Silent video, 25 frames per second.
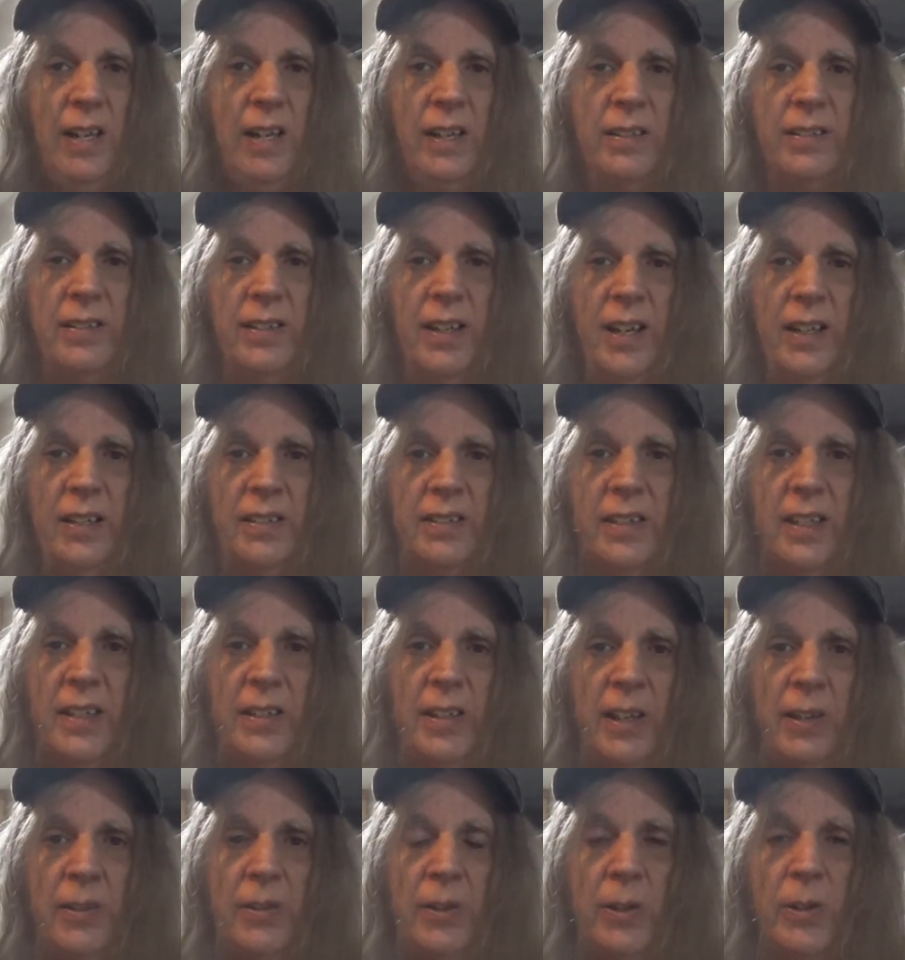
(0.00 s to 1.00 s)
It's like I
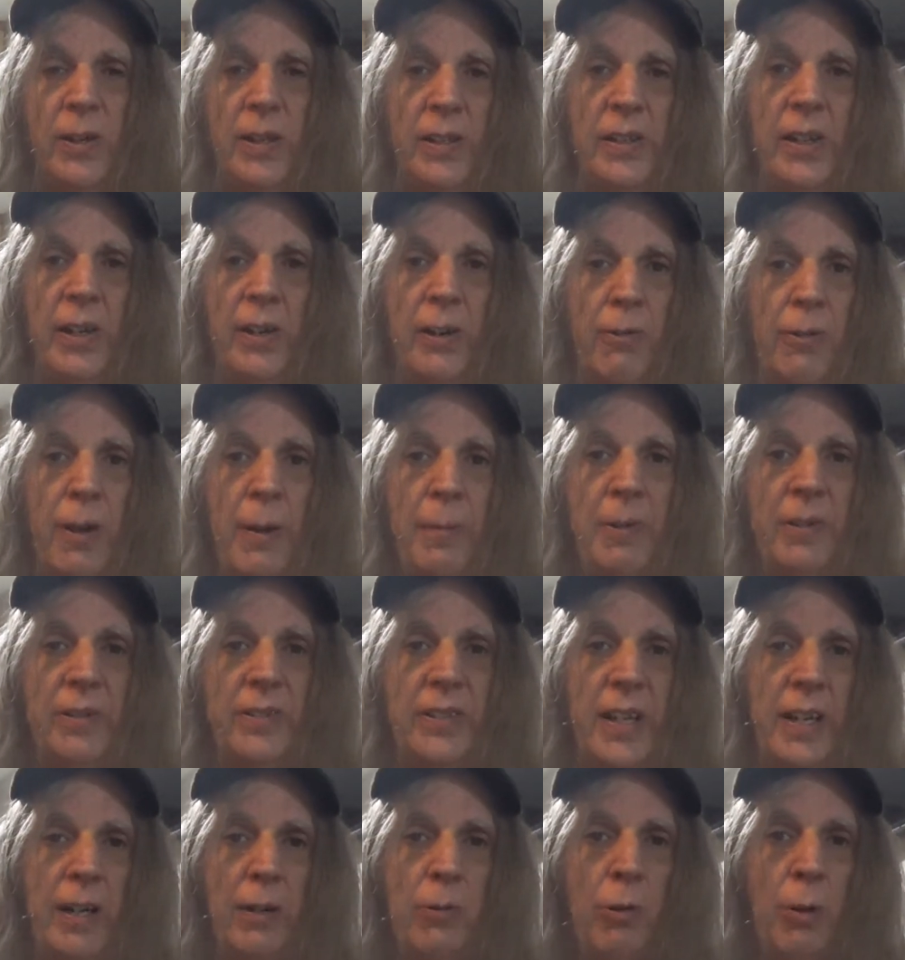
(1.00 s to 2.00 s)
say, they're in there to
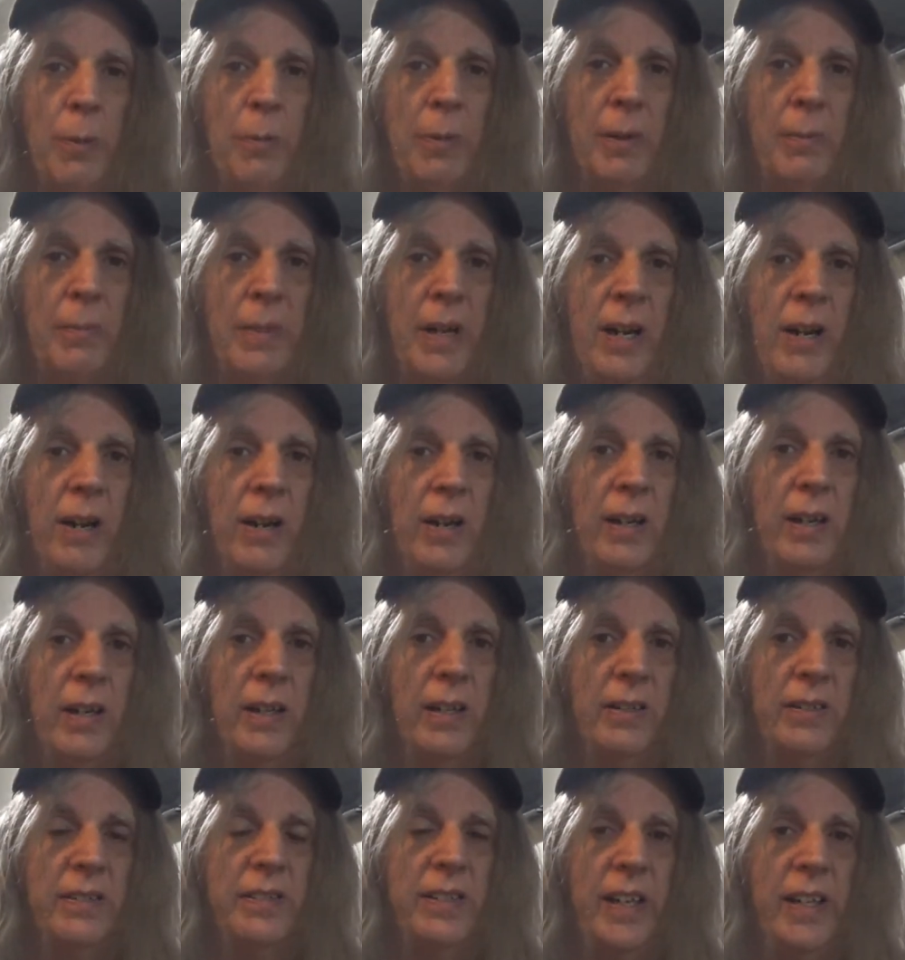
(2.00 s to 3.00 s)
represent corporate
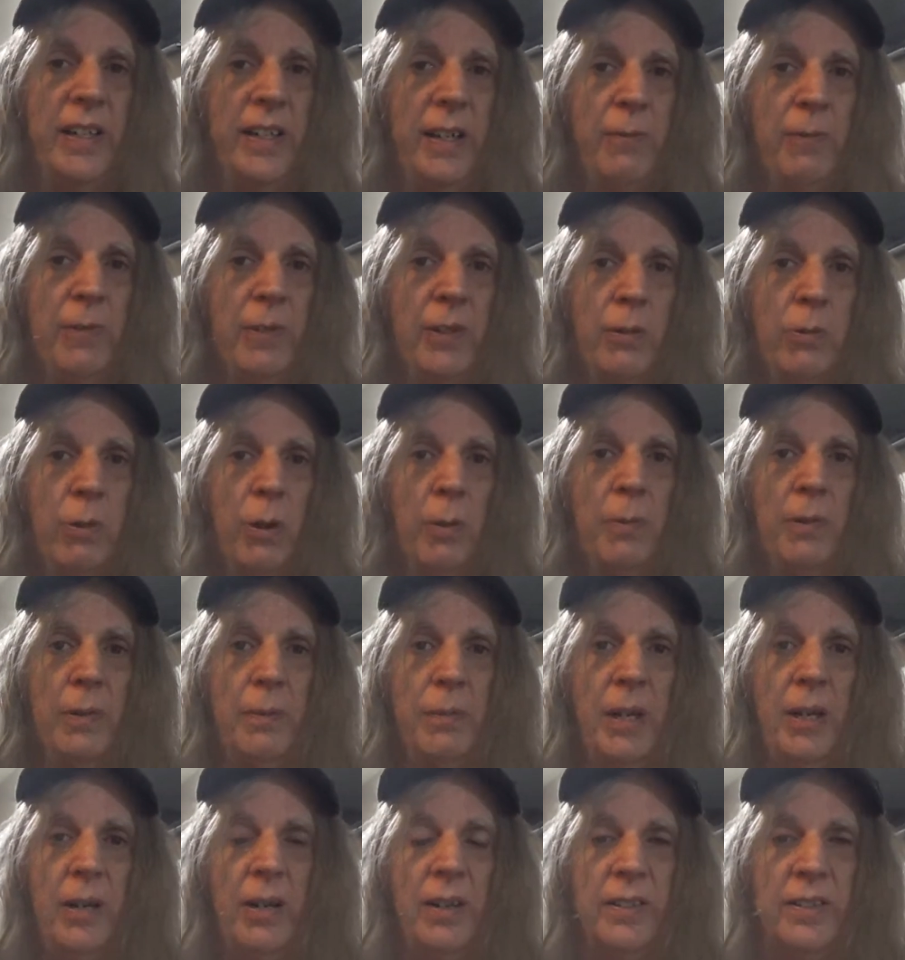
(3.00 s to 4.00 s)
America and stand up for the corporate
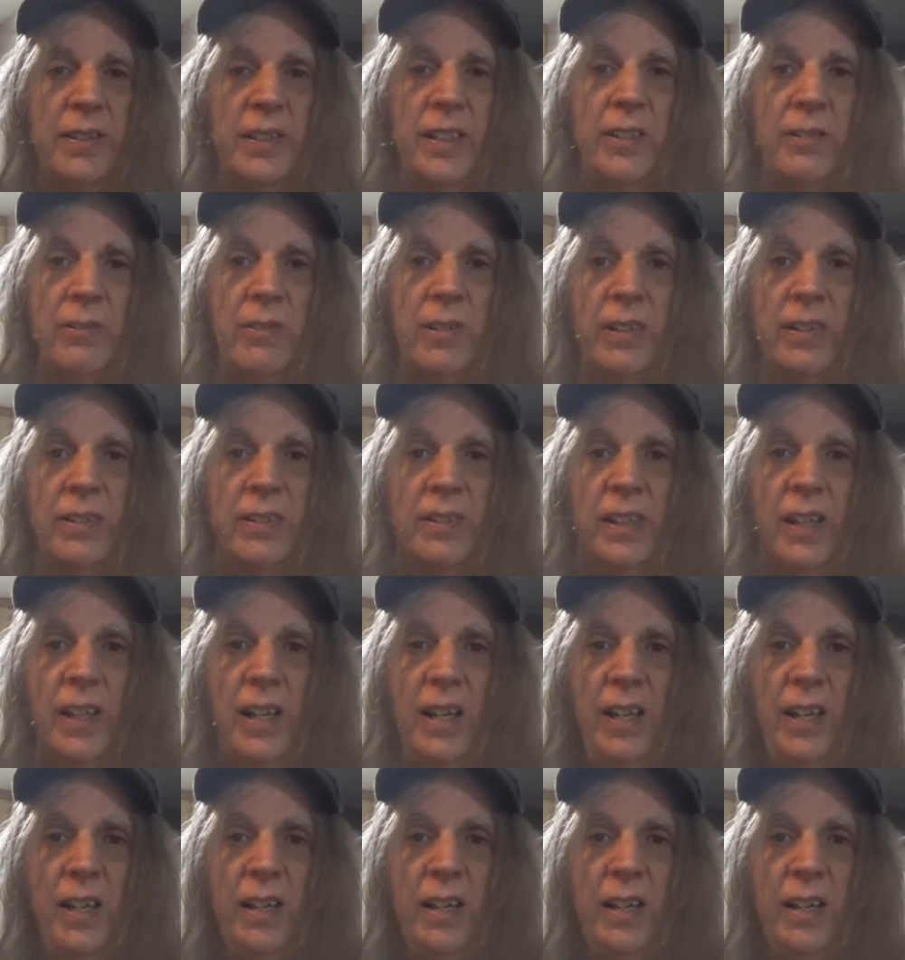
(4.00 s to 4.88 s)
America's interests.